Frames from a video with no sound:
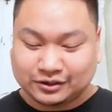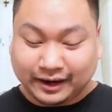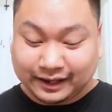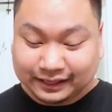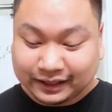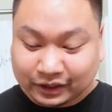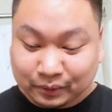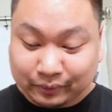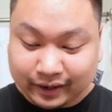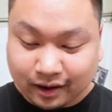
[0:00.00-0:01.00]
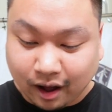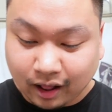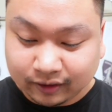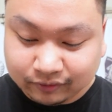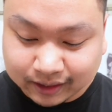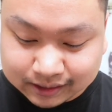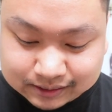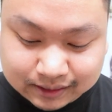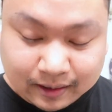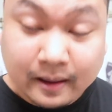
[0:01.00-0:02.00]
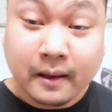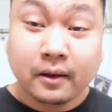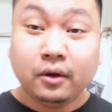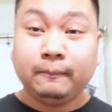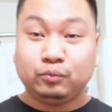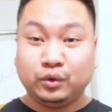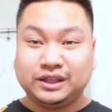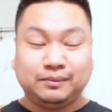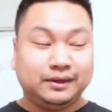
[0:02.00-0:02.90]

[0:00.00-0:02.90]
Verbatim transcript: So I can literally bring all of this with